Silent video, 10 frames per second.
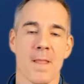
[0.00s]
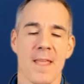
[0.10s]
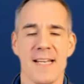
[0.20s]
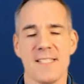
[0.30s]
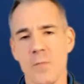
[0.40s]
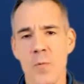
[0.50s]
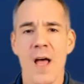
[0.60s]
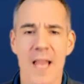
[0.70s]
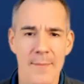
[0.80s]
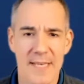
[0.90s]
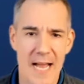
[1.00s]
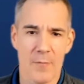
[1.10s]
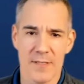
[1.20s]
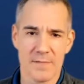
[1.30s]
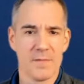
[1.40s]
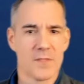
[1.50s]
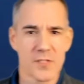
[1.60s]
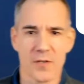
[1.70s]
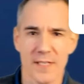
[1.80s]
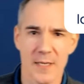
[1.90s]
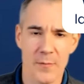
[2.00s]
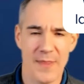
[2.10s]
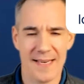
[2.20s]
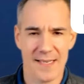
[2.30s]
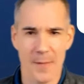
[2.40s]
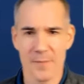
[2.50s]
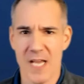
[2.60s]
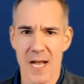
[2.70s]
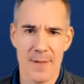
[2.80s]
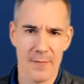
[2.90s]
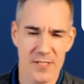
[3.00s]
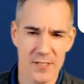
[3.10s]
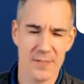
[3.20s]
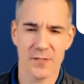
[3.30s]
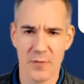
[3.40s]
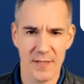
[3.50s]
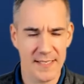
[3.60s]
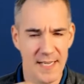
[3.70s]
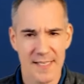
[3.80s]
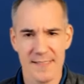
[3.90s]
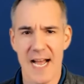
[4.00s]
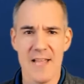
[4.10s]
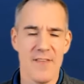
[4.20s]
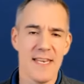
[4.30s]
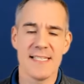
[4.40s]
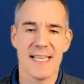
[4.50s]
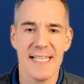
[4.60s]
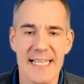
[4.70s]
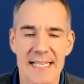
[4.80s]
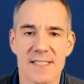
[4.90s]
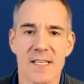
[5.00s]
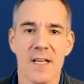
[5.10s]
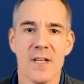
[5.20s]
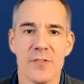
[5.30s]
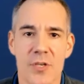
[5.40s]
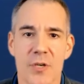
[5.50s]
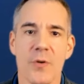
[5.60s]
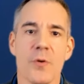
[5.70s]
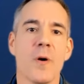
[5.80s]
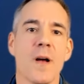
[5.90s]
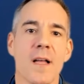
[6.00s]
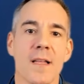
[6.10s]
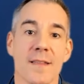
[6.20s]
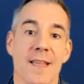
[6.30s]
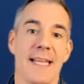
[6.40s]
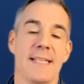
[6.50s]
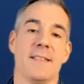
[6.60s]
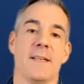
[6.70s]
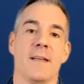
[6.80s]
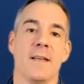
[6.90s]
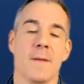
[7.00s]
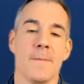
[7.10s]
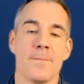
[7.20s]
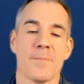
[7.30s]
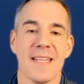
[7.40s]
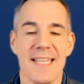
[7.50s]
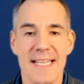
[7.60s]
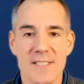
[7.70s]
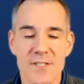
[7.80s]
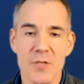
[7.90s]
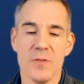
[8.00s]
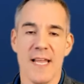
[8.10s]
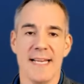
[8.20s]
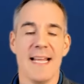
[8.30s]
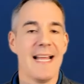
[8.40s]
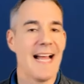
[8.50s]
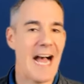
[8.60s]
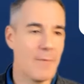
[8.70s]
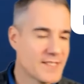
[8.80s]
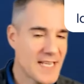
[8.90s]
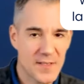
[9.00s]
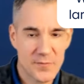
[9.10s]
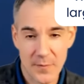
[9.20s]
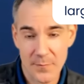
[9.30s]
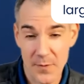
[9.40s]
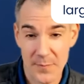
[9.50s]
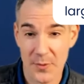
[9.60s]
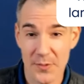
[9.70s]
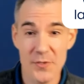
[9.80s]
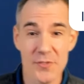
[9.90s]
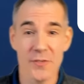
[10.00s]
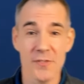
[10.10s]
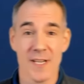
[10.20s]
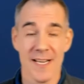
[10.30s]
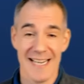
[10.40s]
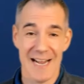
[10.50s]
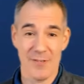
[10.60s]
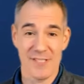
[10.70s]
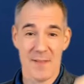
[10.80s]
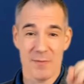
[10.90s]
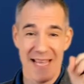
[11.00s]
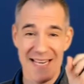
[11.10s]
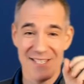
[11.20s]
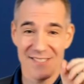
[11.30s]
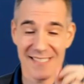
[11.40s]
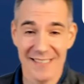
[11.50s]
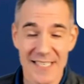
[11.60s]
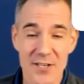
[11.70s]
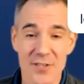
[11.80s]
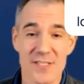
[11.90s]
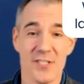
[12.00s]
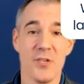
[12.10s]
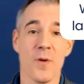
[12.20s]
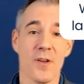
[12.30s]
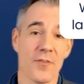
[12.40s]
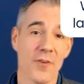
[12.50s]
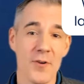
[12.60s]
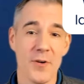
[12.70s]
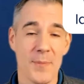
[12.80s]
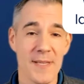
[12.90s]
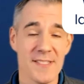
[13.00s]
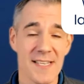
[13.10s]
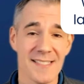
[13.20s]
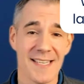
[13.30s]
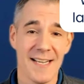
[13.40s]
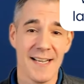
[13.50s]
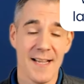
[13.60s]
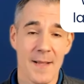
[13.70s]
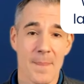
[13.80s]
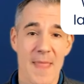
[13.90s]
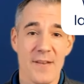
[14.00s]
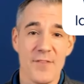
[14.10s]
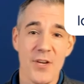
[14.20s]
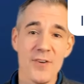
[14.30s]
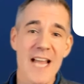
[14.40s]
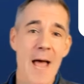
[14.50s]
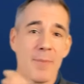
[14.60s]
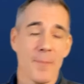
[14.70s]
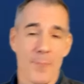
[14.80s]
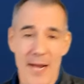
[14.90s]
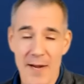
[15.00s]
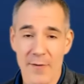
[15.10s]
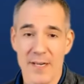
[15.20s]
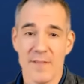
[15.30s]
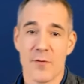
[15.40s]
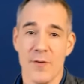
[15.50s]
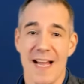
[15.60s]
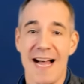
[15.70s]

And I said, well, I mean, I would certainly, when that comes up, I would start to really dive in. He said, it's too late. It's too late. I would say this for with producers. I would say that agency leaders, as you want to grow your business, that if you're not preparing for the